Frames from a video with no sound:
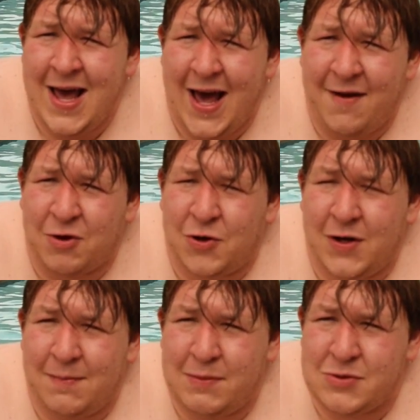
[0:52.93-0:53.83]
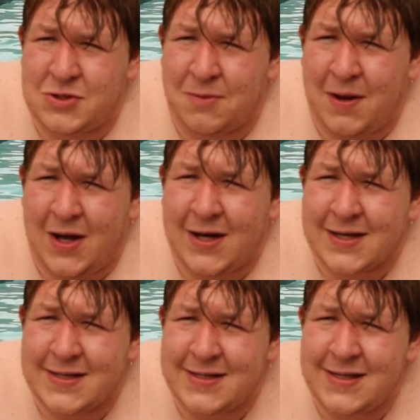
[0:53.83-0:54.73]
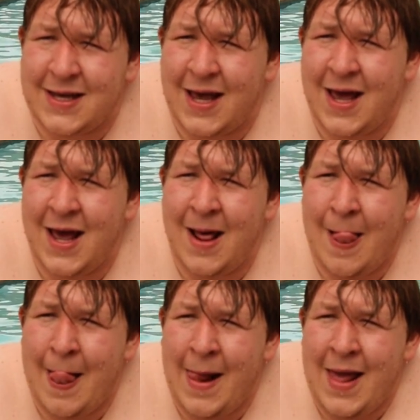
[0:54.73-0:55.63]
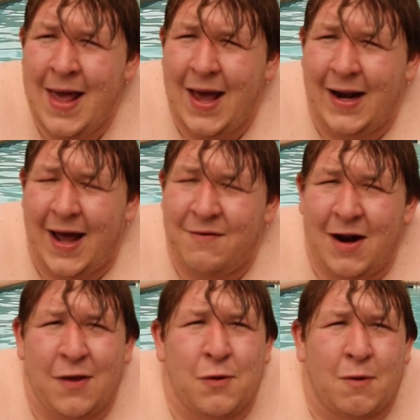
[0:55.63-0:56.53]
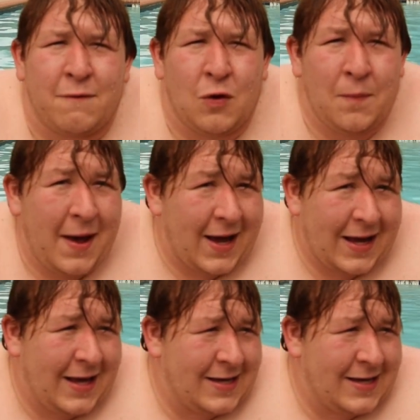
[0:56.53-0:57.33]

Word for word: I have a Korean booster box, and I have an Aether Revolt pack.